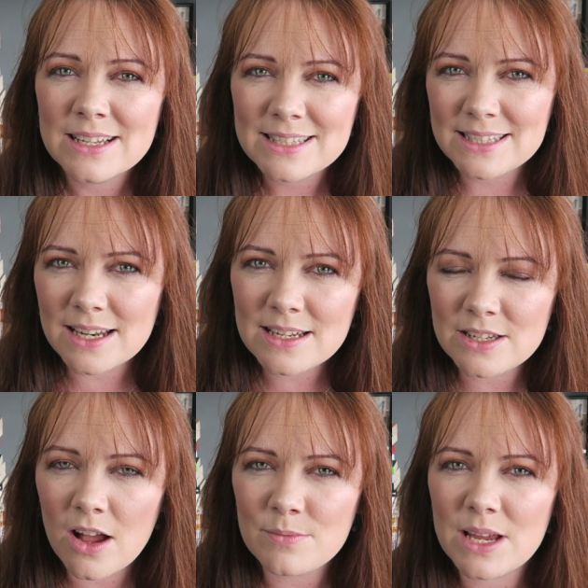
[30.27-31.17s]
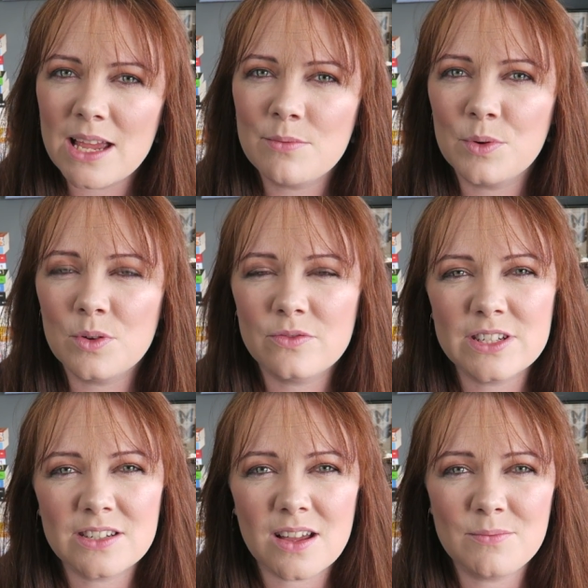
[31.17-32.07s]
study timetable, your
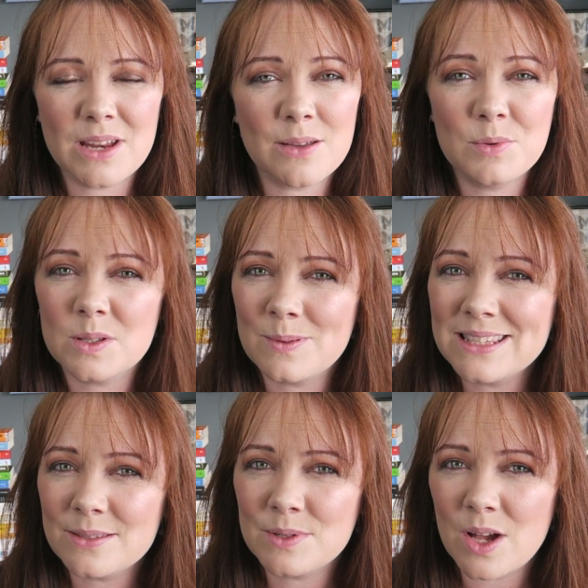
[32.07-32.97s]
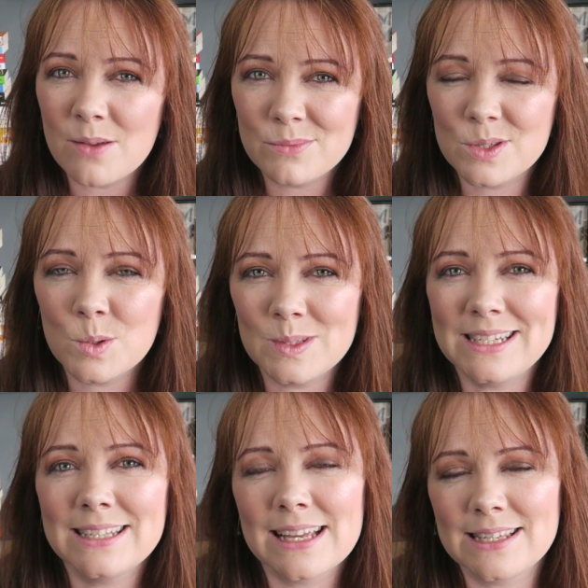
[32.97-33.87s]
revision timetable, spend some time
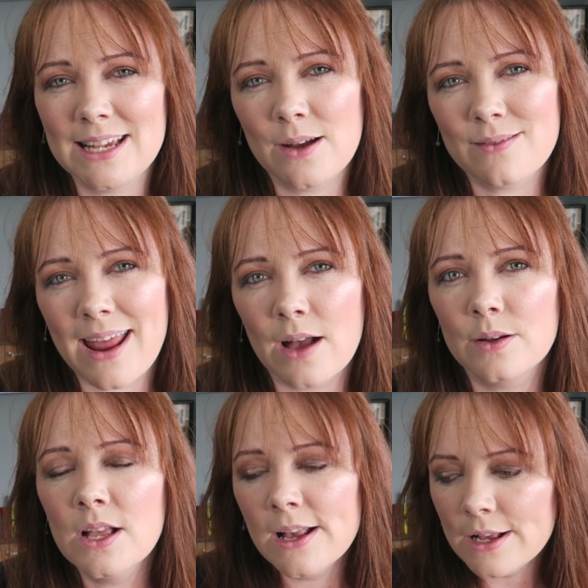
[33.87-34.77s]
sorting that out now.